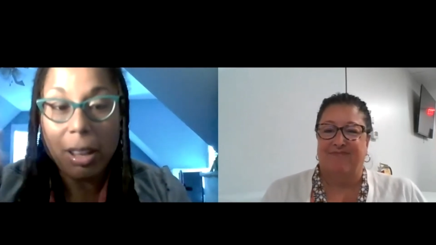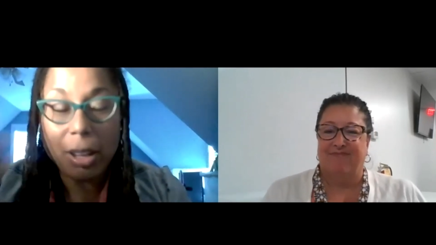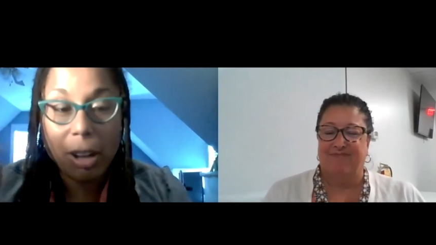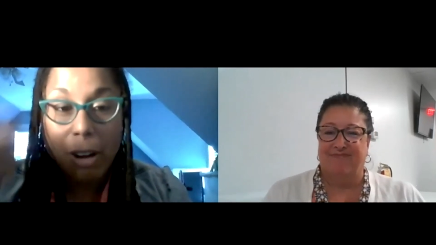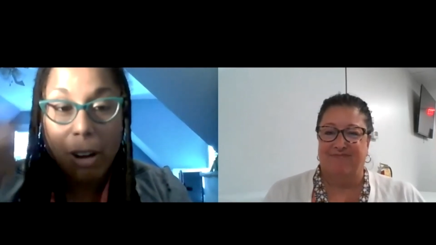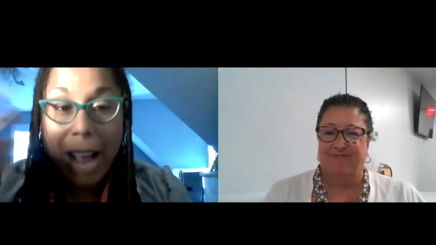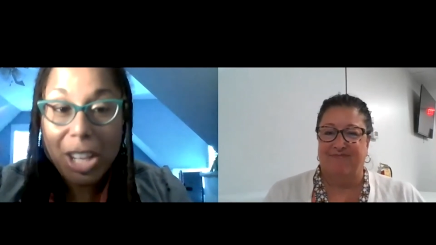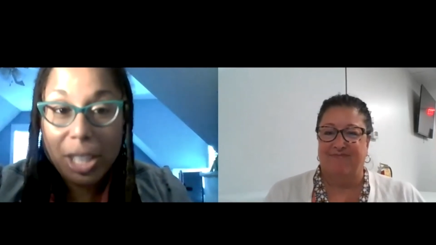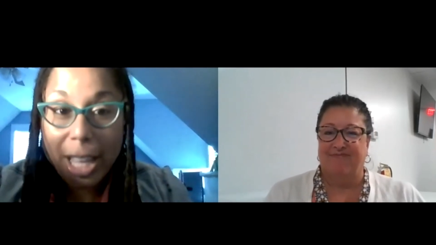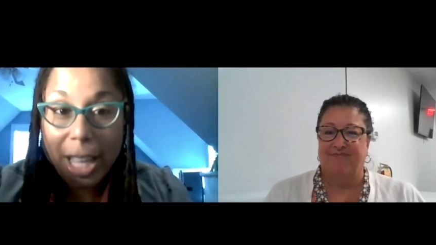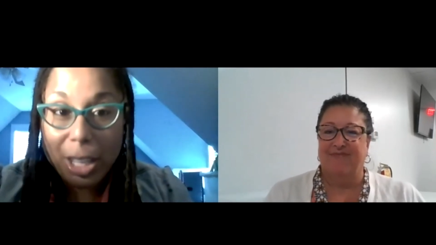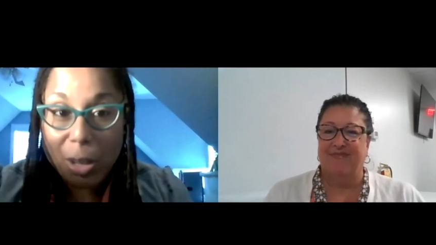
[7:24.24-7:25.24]

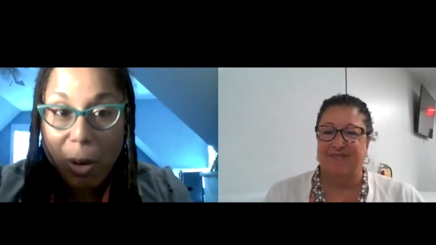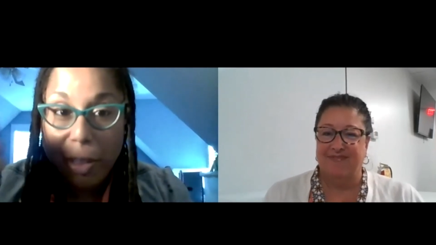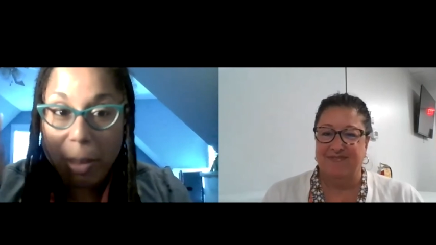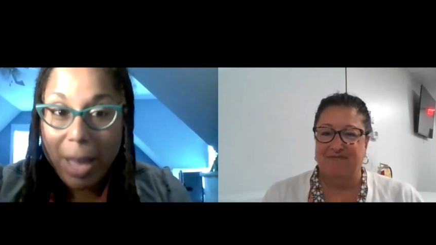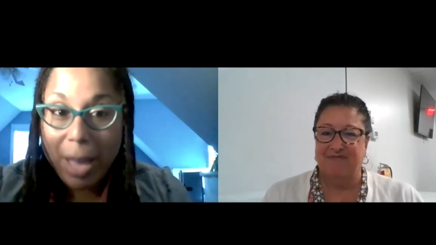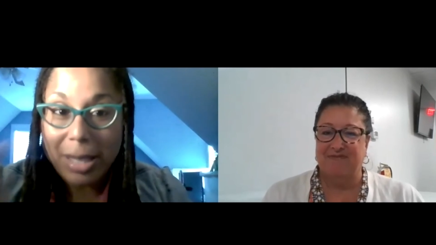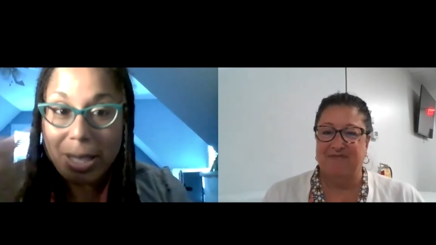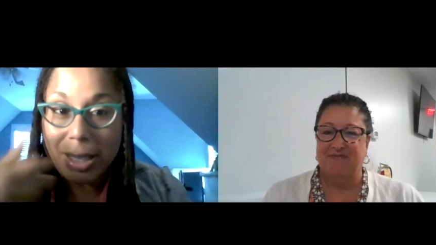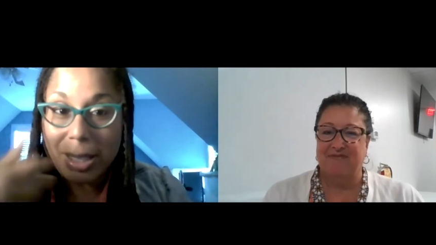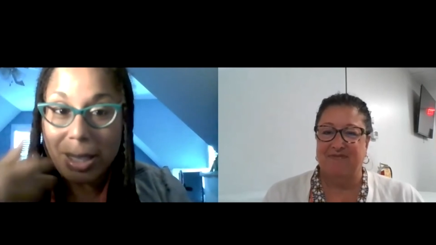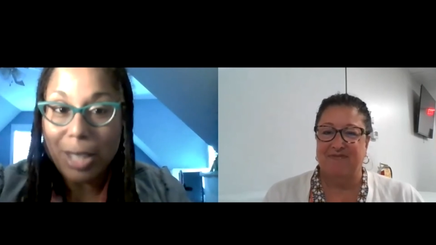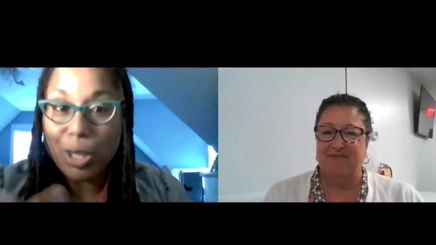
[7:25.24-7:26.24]
Speaker 1: congratulate you on the amazing
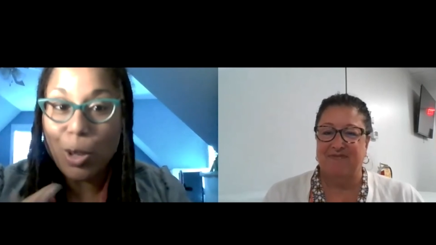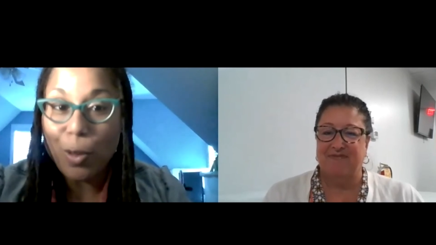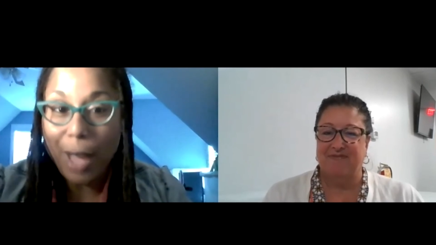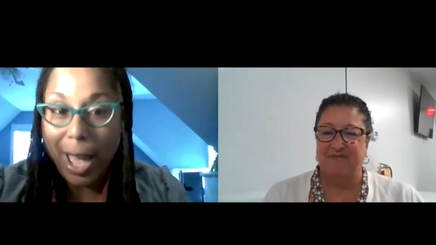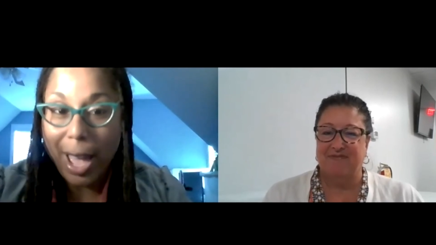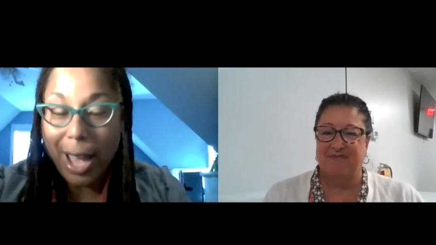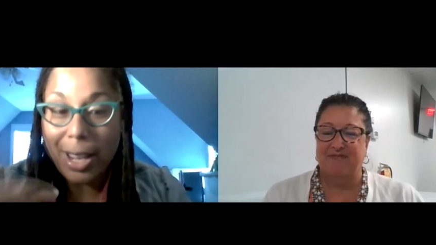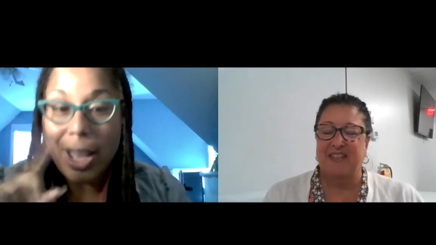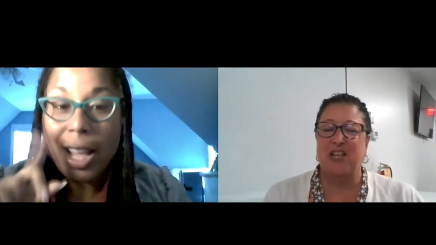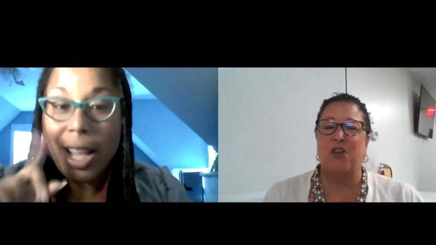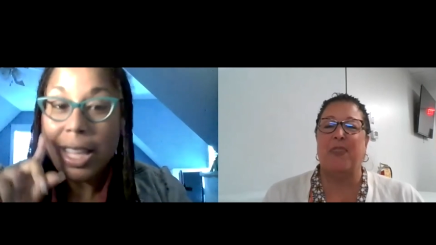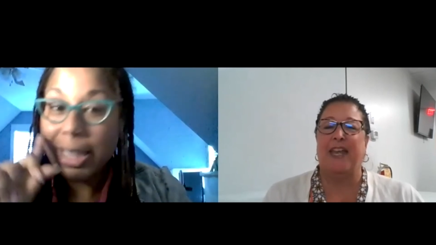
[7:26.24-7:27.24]
success you've had.
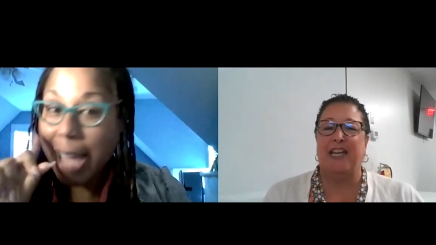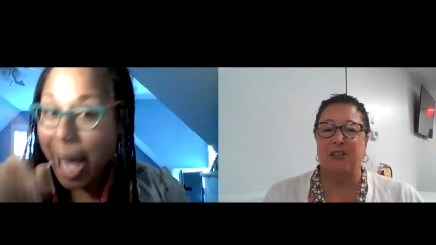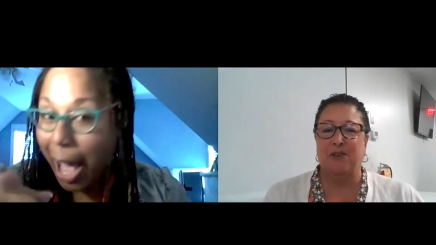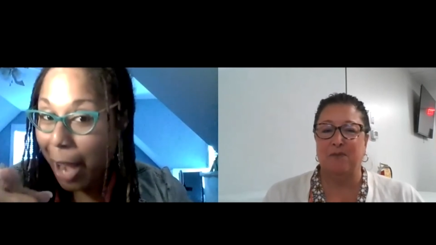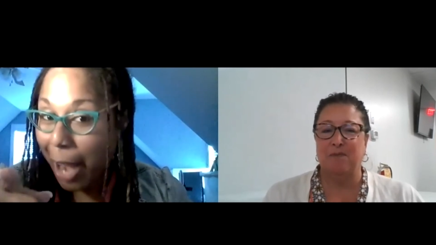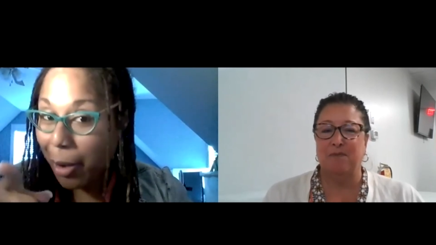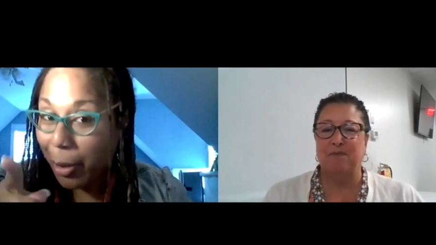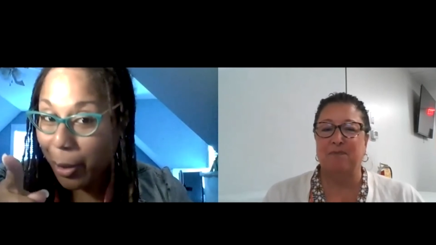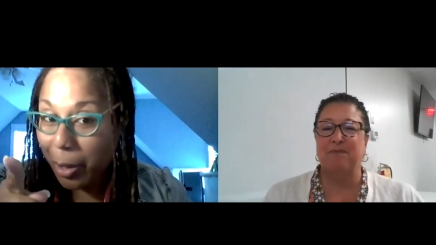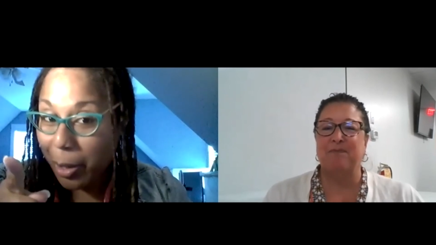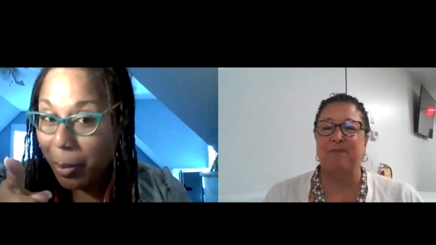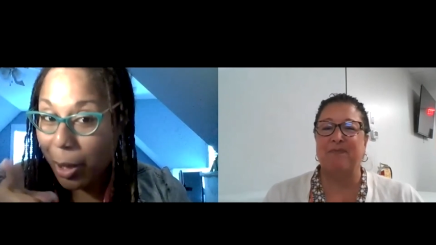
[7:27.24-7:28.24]
That hiring
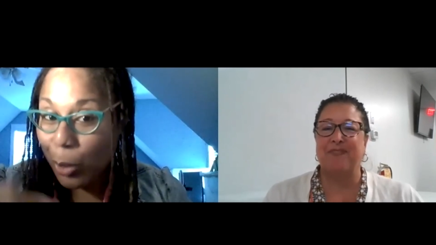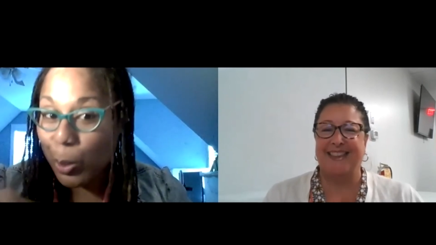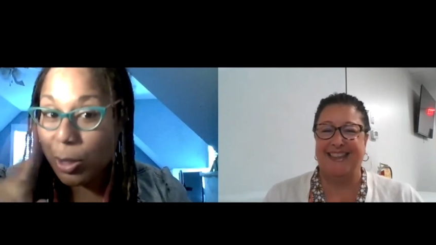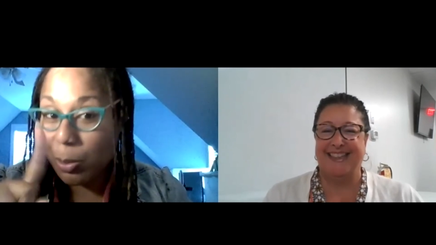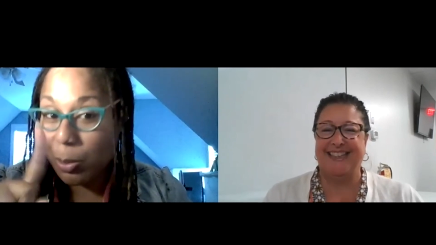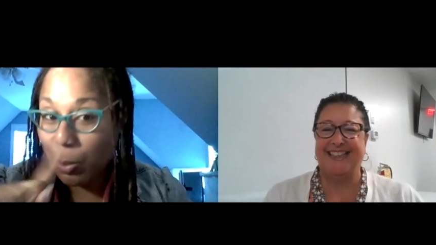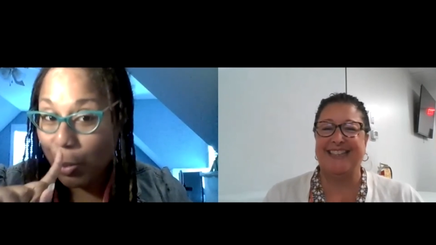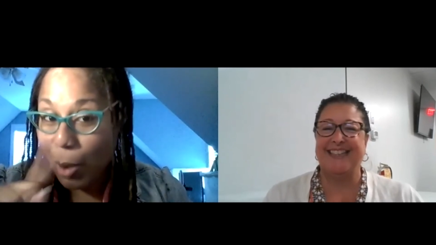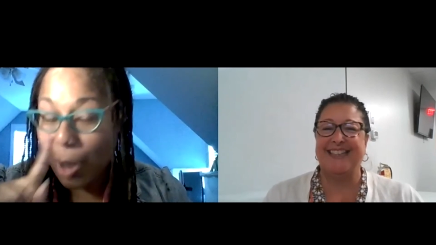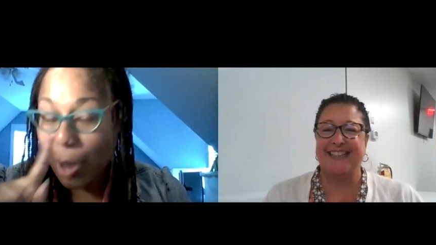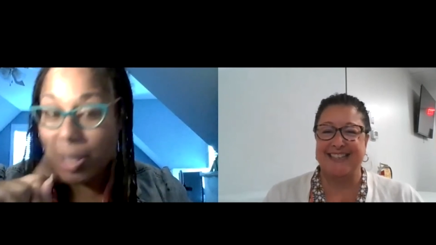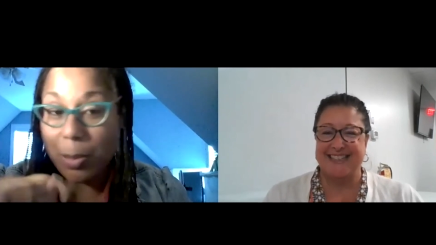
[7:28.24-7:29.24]
committee was
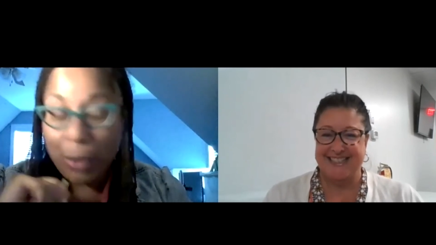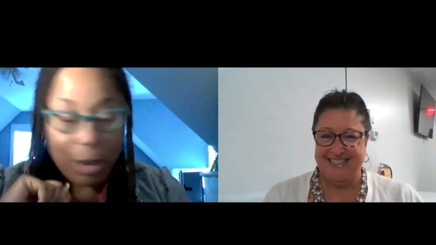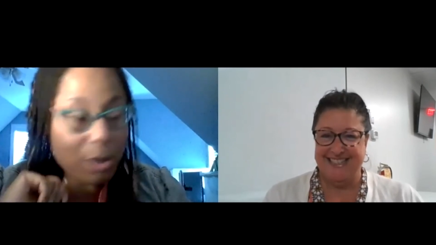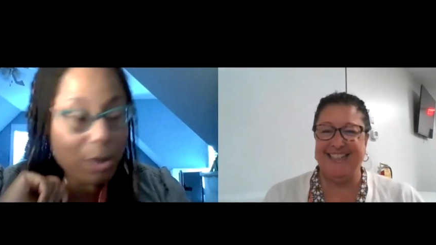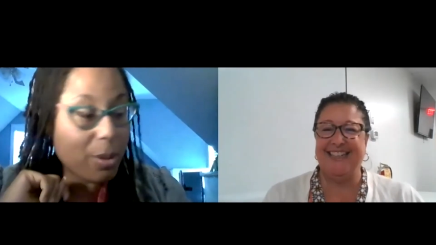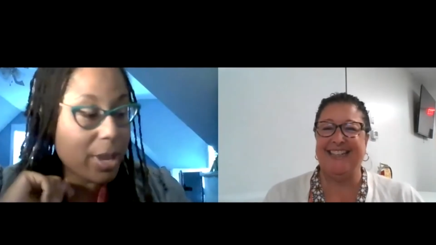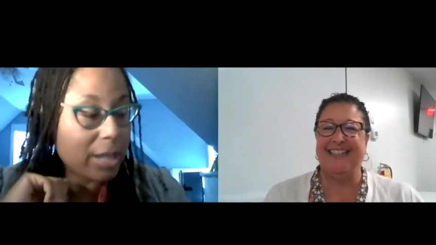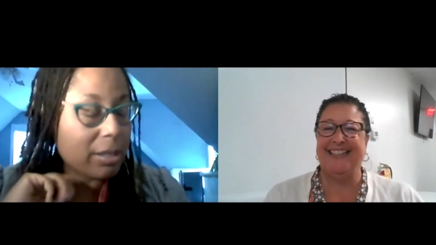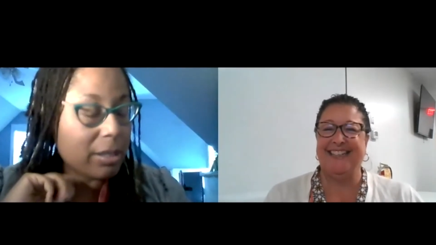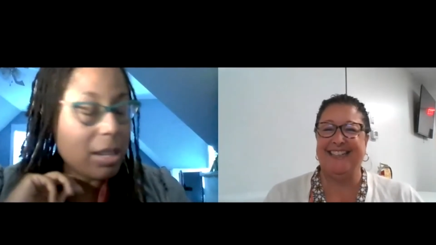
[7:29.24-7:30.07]
smart to bring you in.